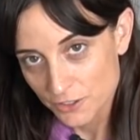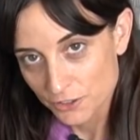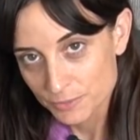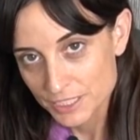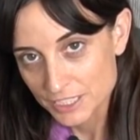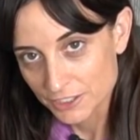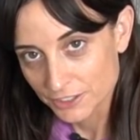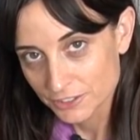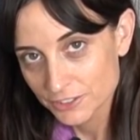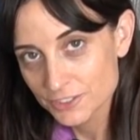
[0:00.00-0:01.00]
all the
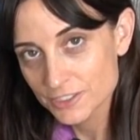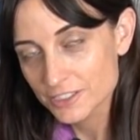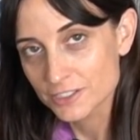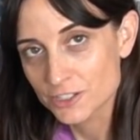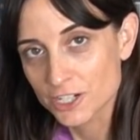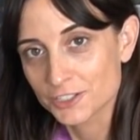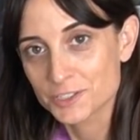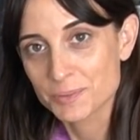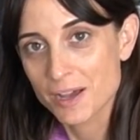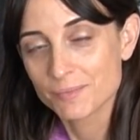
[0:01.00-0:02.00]
materials, and
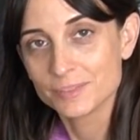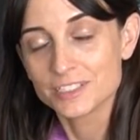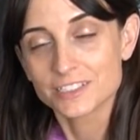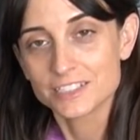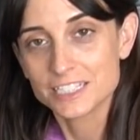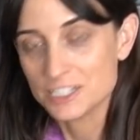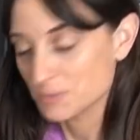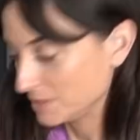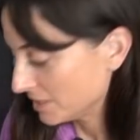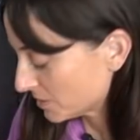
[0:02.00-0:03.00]
Josh's mom is gonna teach
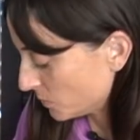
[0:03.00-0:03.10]
me next